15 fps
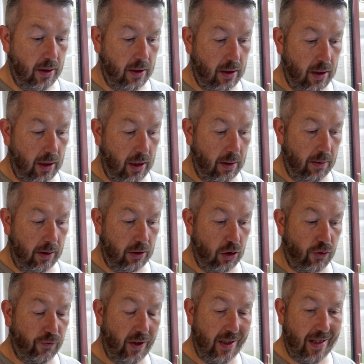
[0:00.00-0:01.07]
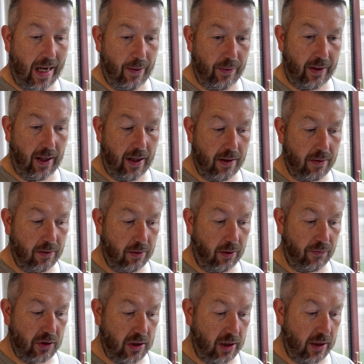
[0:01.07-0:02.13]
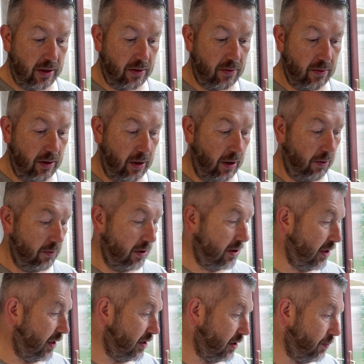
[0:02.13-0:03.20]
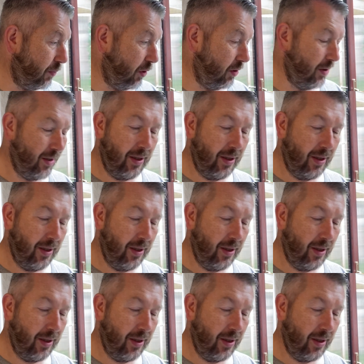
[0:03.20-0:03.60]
It does feed now and again. Obviously, you know, it's eating, but